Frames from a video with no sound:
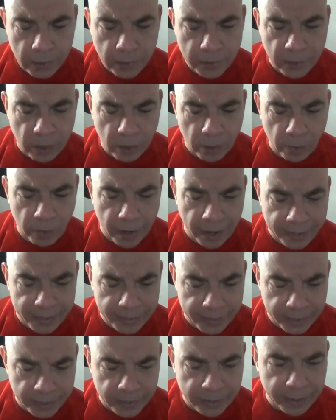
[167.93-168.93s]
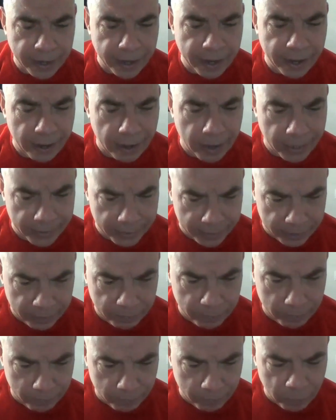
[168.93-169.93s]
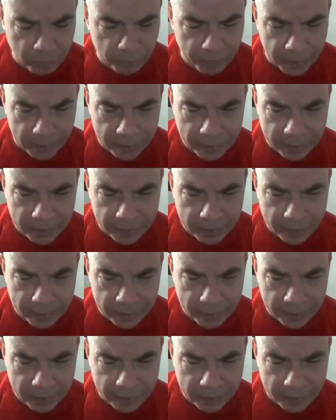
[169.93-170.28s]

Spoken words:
So I did put my